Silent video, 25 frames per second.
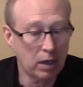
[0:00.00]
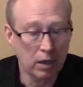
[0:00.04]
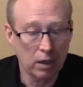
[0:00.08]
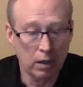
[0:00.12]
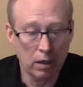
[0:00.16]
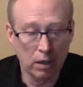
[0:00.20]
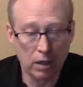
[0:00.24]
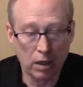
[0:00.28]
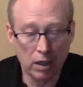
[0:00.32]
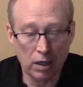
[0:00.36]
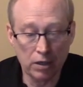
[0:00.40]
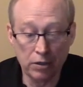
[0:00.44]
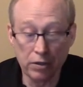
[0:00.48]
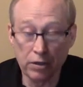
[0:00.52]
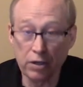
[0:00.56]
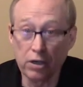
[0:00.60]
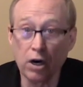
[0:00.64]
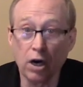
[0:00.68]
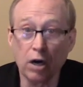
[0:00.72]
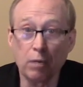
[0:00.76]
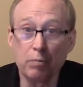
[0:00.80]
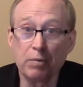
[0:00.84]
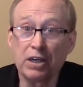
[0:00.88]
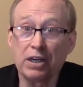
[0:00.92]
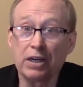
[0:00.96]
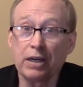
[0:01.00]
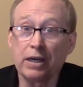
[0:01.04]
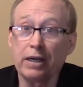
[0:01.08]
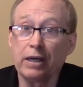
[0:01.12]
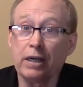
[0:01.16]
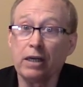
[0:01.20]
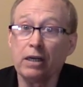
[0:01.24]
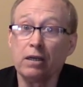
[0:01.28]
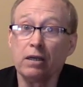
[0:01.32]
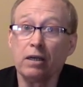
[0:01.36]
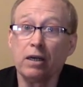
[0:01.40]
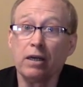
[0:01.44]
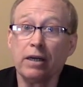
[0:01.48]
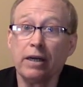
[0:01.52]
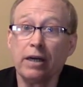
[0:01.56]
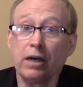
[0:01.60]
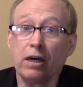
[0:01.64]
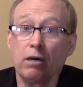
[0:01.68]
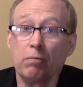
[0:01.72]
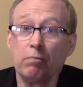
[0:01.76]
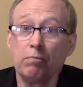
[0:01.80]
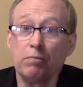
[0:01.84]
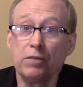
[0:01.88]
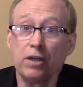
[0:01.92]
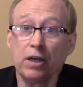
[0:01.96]
You can call me an idiot. It
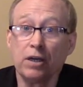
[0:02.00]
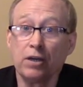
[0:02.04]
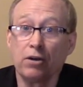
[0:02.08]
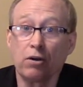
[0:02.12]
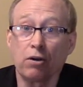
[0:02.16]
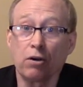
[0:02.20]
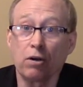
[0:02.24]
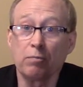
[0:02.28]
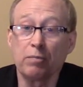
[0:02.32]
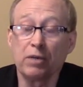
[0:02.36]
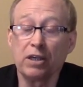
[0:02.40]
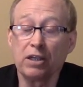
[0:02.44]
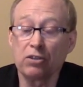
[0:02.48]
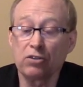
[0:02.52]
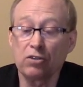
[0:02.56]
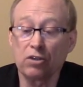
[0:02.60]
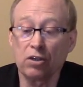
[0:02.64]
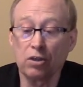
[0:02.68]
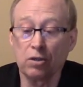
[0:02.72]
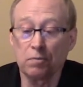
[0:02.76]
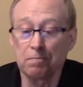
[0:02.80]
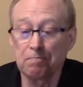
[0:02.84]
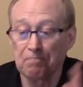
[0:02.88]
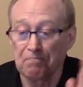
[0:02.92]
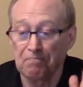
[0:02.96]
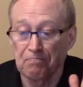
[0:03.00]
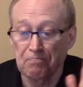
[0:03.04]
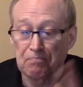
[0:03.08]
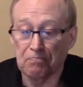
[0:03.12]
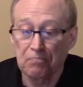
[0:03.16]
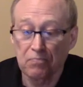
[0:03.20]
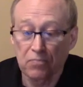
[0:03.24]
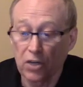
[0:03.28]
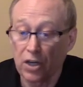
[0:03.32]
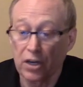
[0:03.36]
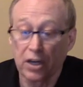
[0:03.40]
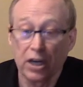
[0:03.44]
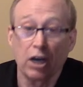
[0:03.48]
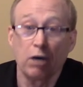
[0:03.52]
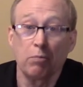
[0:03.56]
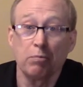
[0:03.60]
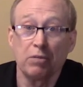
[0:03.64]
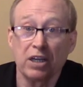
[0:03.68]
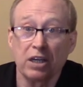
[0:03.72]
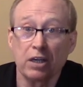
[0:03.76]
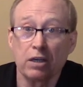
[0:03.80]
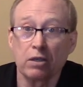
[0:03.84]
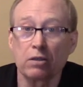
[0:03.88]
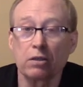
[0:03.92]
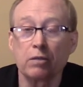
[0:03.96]
doesn't hurt me, so it doesn't help
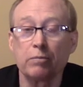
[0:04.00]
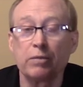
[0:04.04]
me either.